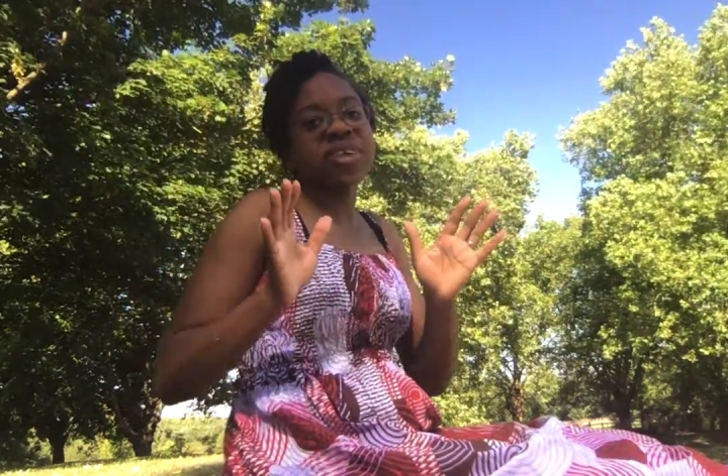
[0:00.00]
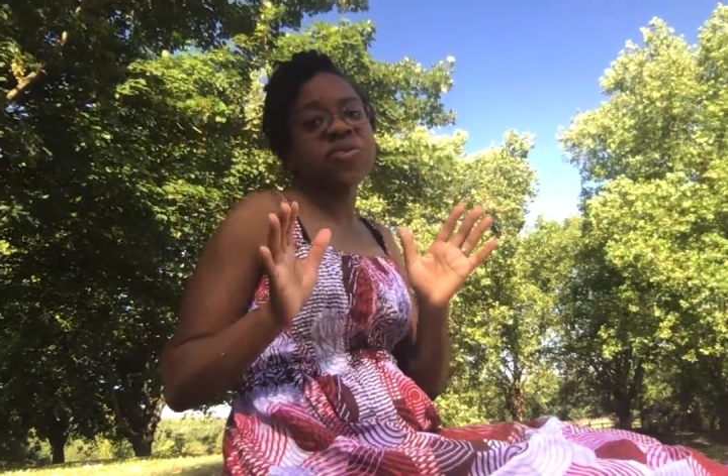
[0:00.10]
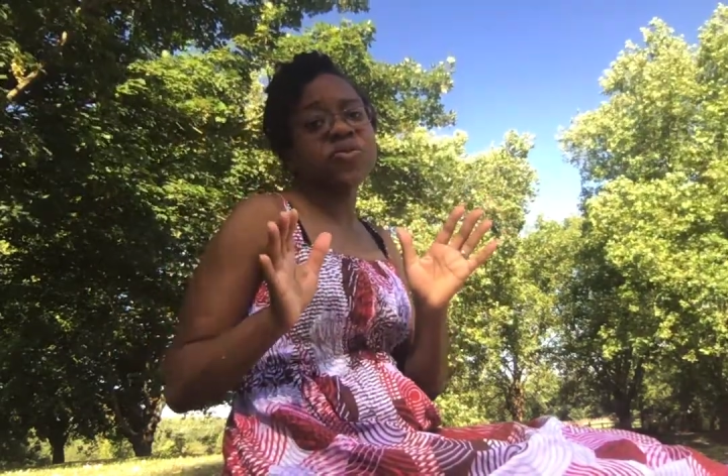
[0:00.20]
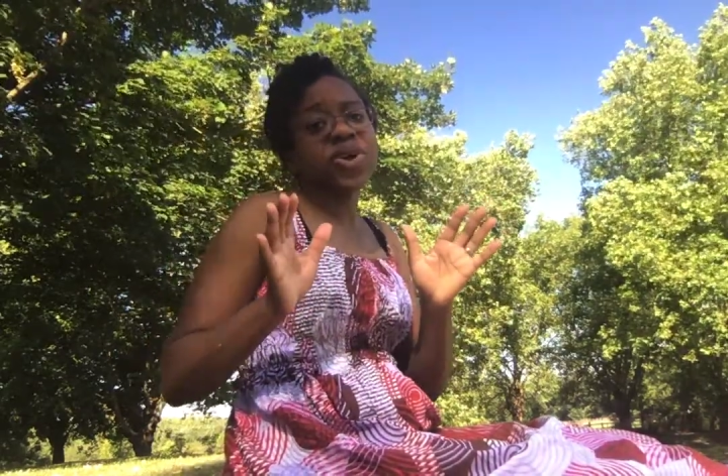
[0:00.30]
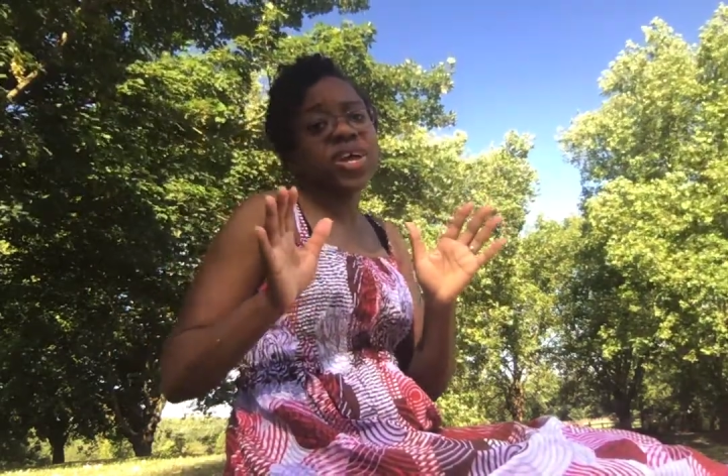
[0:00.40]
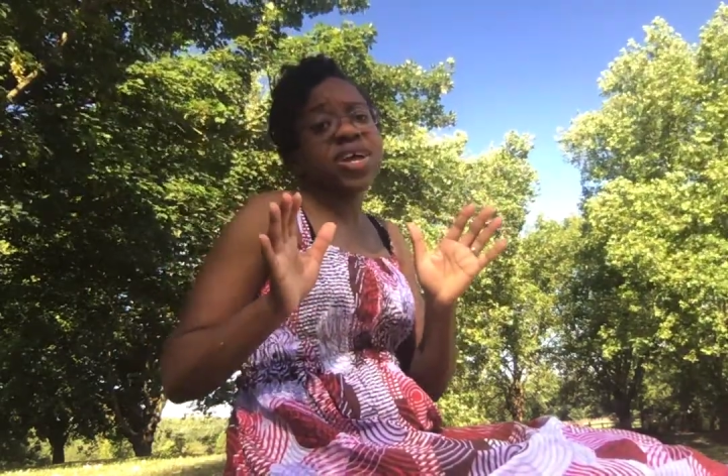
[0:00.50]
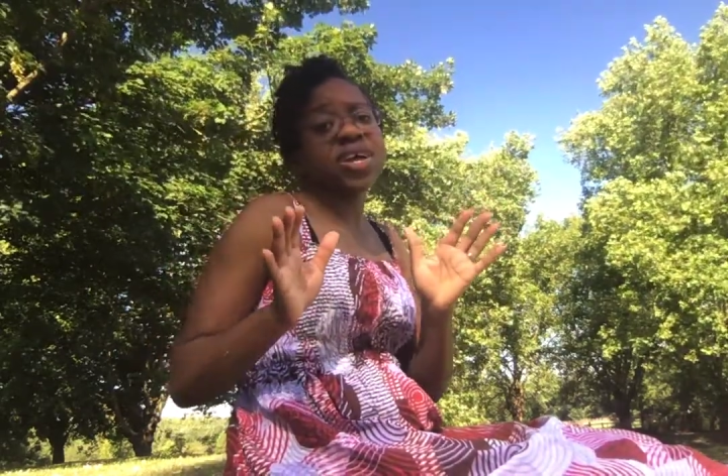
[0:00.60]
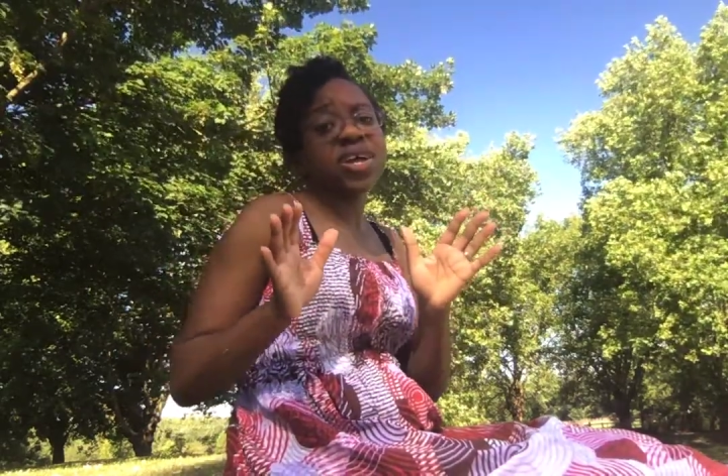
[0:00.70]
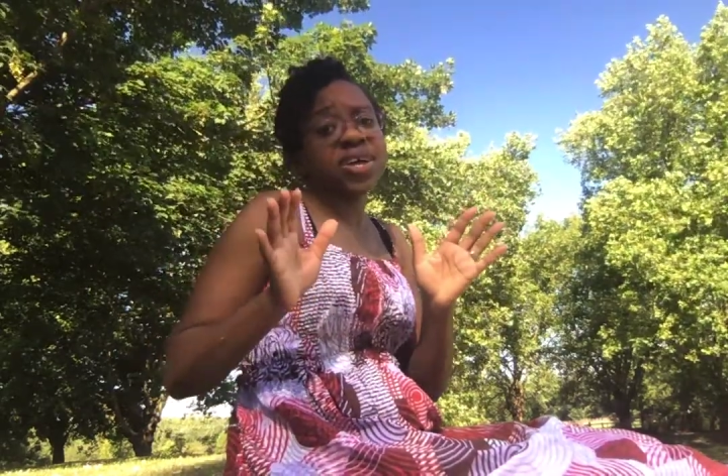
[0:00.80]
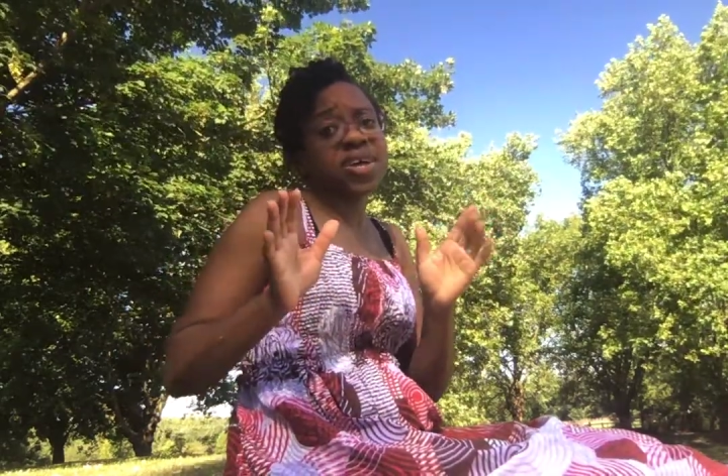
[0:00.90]
a
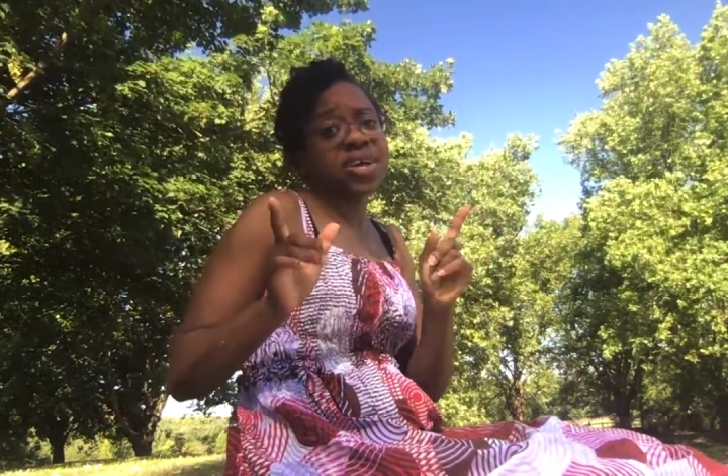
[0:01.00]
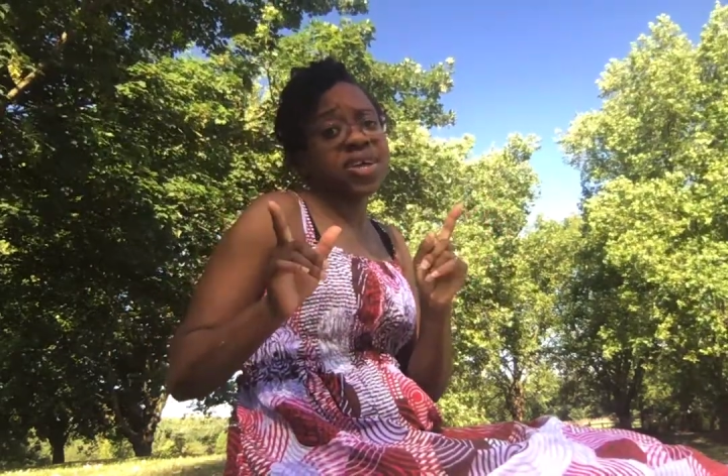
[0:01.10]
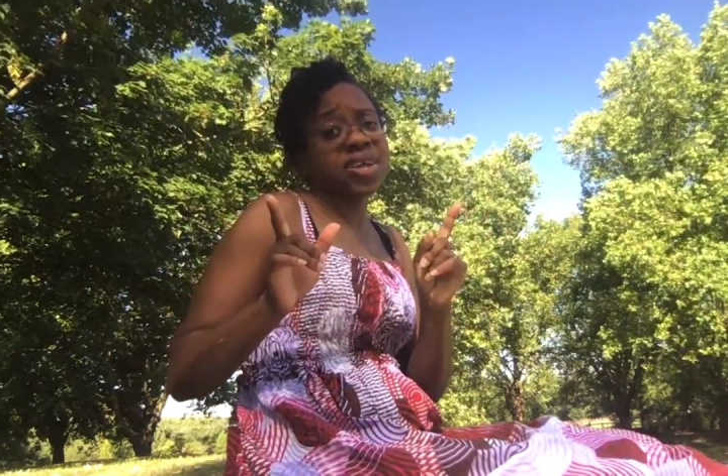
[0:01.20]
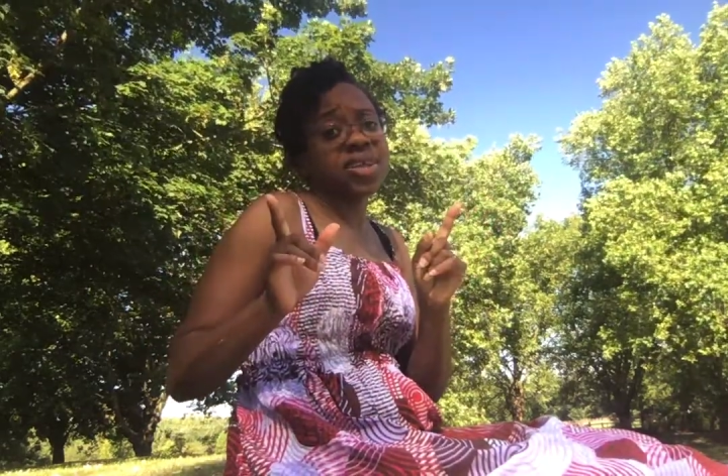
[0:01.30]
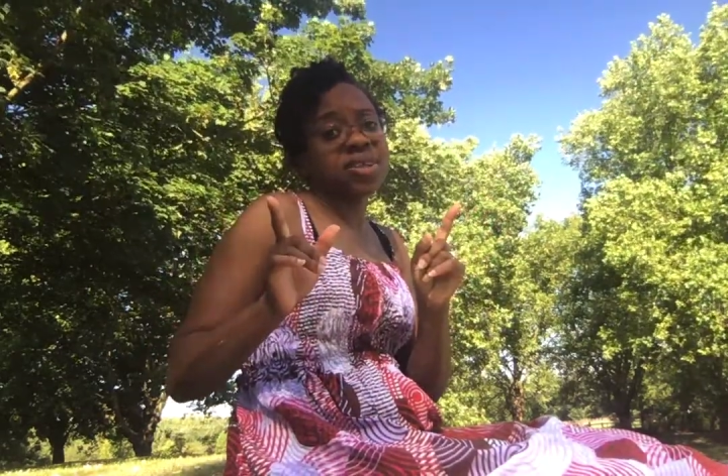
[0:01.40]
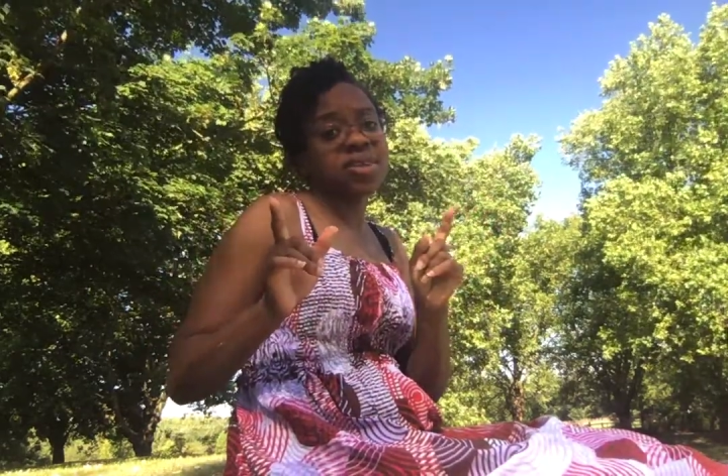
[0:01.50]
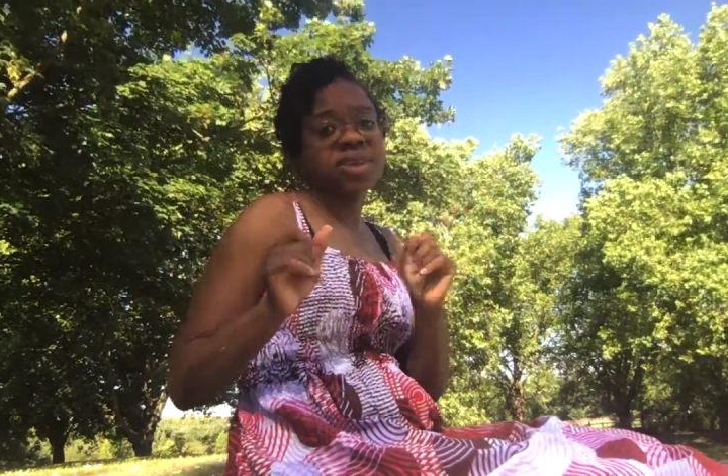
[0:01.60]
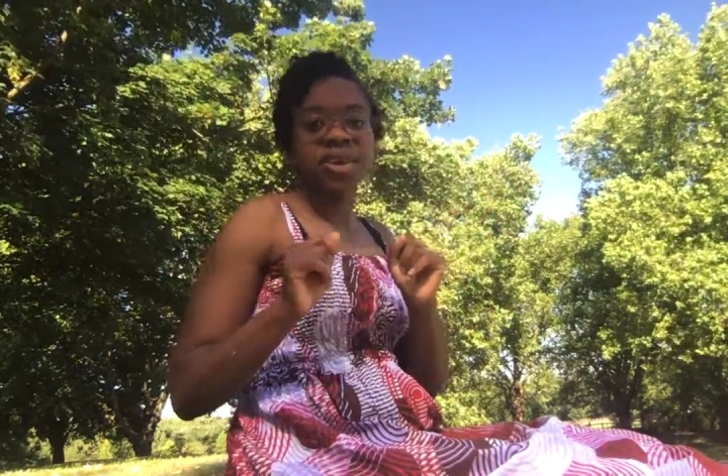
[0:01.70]
friend.